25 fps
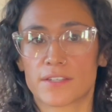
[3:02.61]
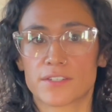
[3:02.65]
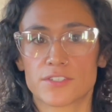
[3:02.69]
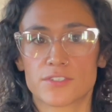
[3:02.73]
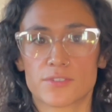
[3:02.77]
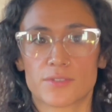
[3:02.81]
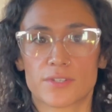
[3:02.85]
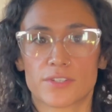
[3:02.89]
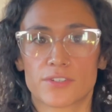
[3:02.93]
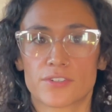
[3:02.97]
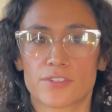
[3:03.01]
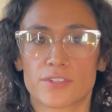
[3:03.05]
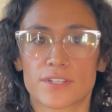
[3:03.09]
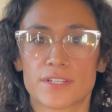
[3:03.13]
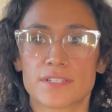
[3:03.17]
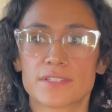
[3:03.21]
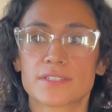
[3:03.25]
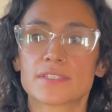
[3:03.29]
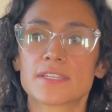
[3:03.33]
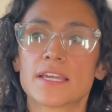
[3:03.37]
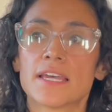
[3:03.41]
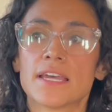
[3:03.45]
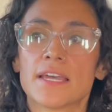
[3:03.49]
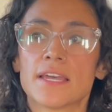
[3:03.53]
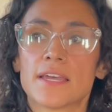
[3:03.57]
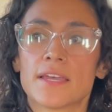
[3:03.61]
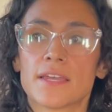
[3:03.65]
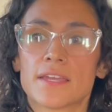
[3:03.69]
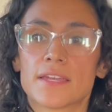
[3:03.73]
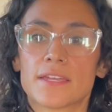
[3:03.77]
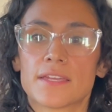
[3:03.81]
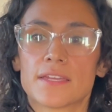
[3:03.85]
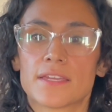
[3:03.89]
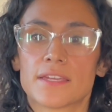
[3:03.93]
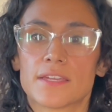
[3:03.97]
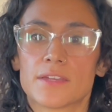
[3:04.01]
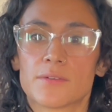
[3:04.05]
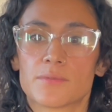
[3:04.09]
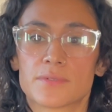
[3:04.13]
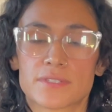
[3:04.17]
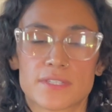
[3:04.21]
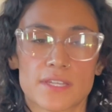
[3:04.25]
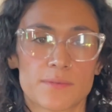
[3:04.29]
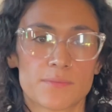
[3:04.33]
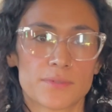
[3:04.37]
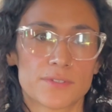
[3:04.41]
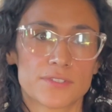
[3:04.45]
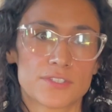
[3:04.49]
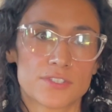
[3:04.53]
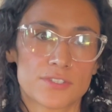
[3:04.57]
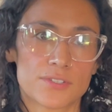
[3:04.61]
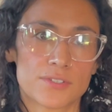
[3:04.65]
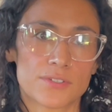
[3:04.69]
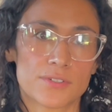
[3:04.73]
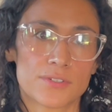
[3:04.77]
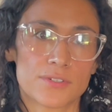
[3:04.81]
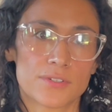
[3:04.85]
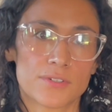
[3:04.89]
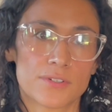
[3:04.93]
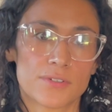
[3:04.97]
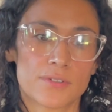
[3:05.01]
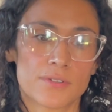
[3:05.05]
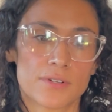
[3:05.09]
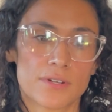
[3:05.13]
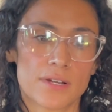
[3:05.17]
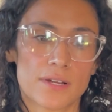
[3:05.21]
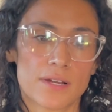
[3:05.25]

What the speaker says: to increase, he was able to